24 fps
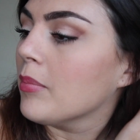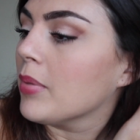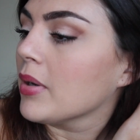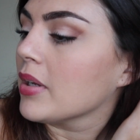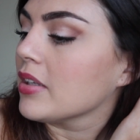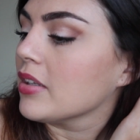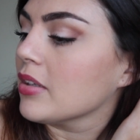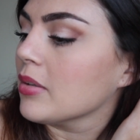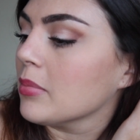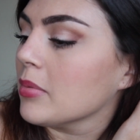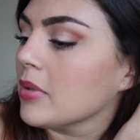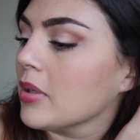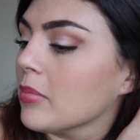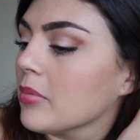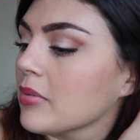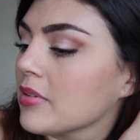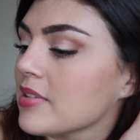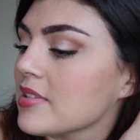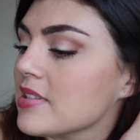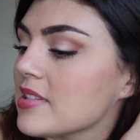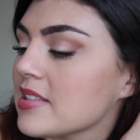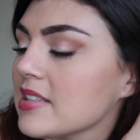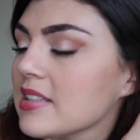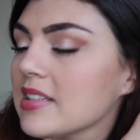but you'll be able
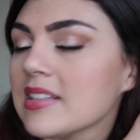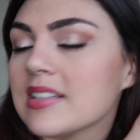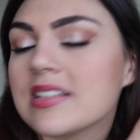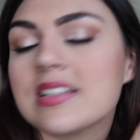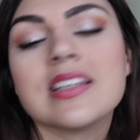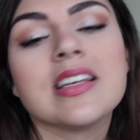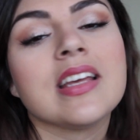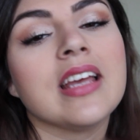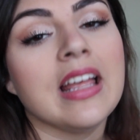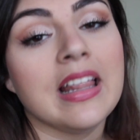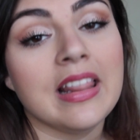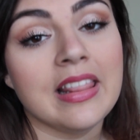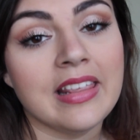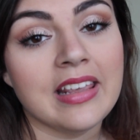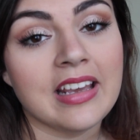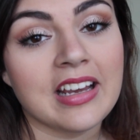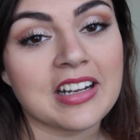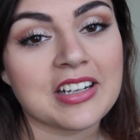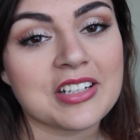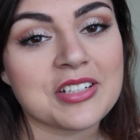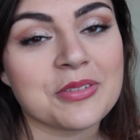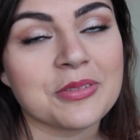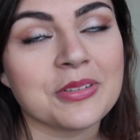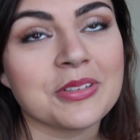to see it in the
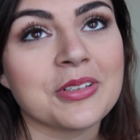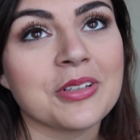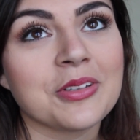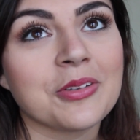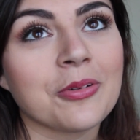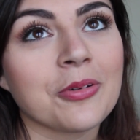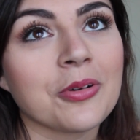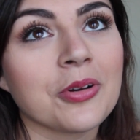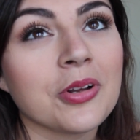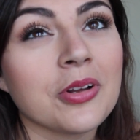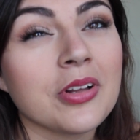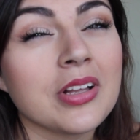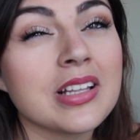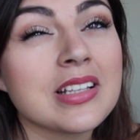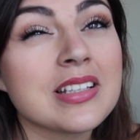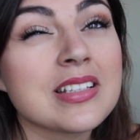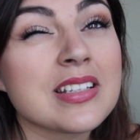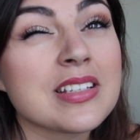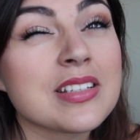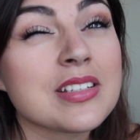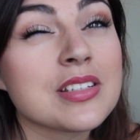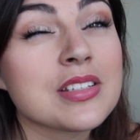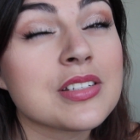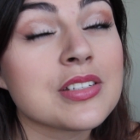actual tutorial.
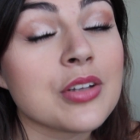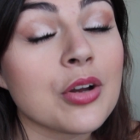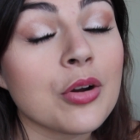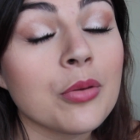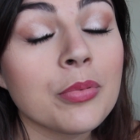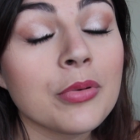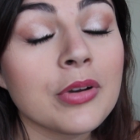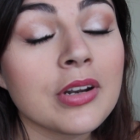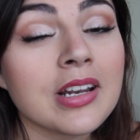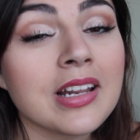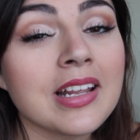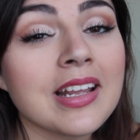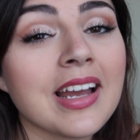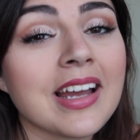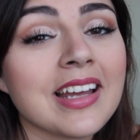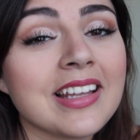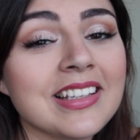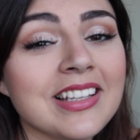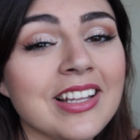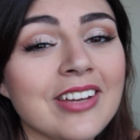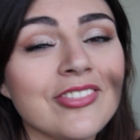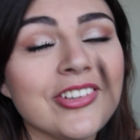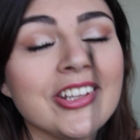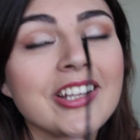It's so pretty. I love